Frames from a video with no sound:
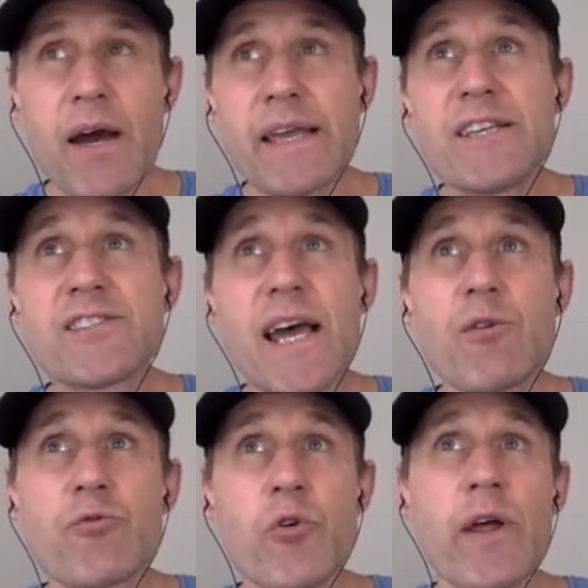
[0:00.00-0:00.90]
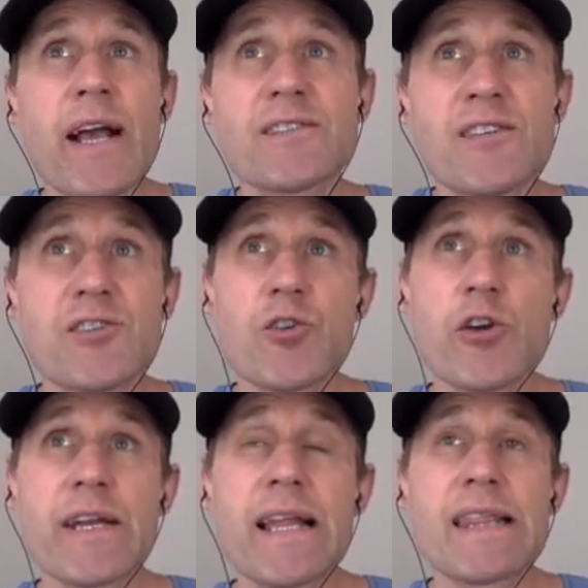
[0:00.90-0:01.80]
East side with road access, you're
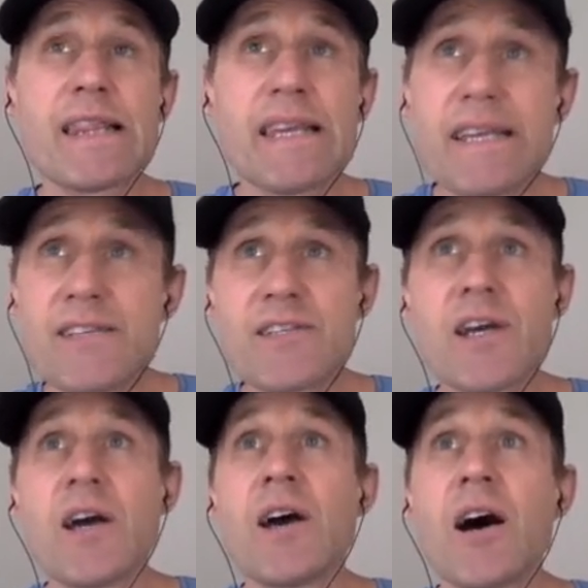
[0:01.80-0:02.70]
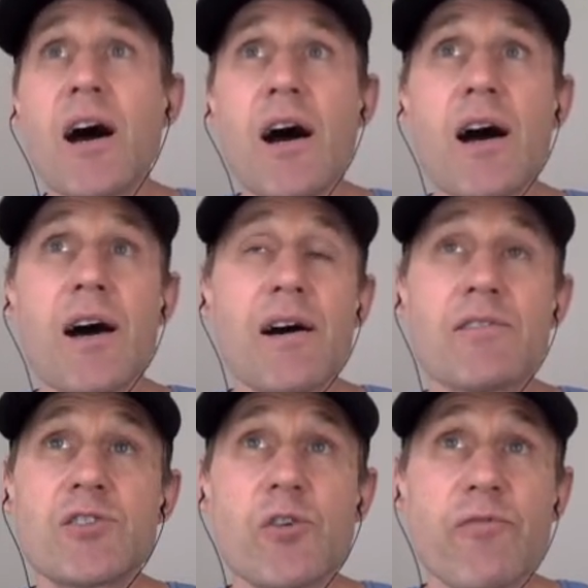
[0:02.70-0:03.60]
looking at least
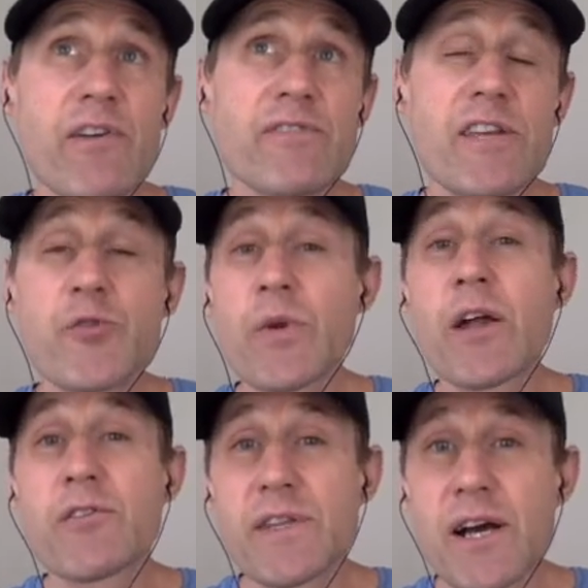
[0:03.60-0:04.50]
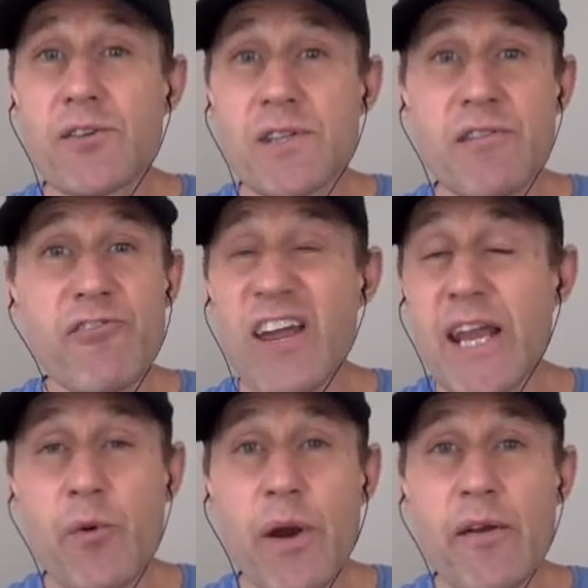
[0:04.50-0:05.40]
250, 300,000 for
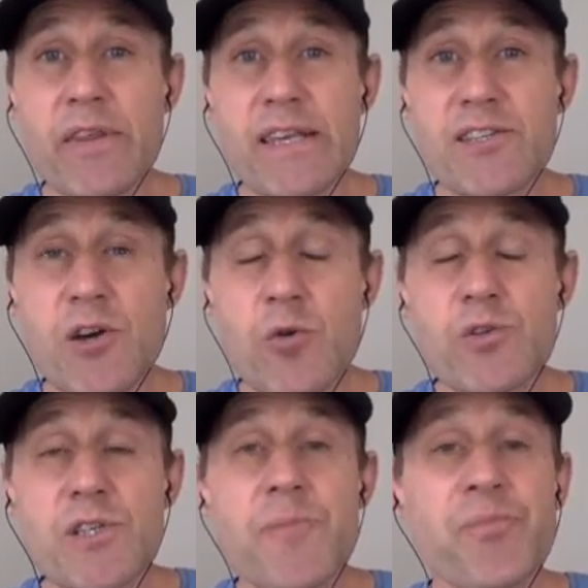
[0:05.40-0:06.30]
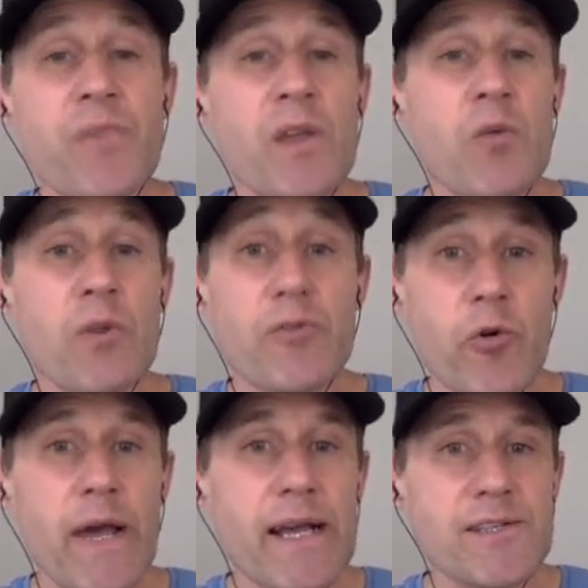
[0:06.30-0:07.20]
anywhere on the East Coast with
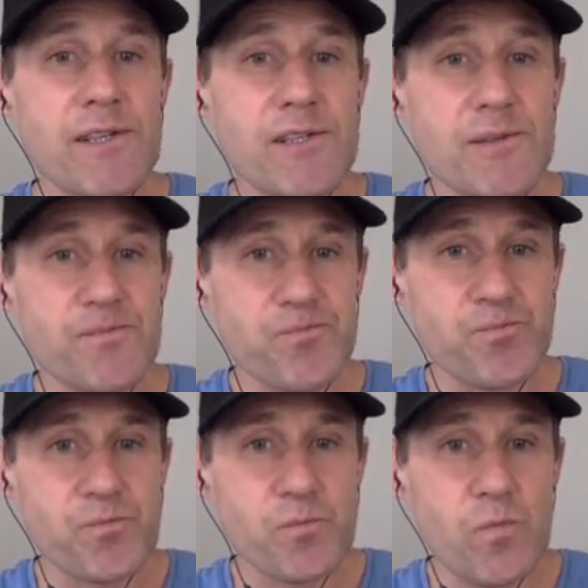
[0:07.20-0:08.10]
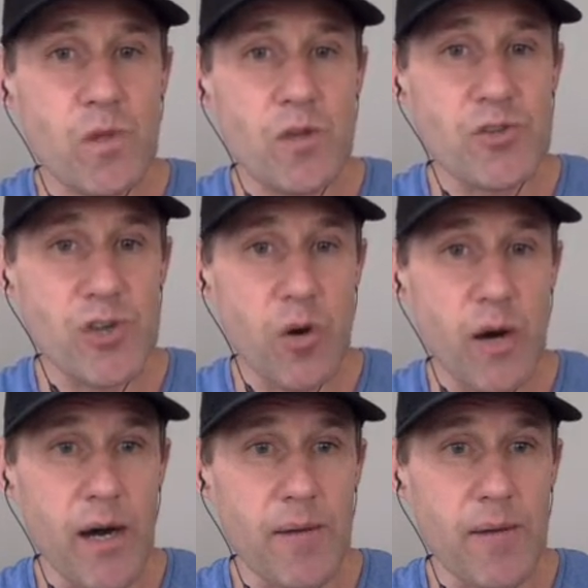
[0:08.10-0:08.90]
road access. So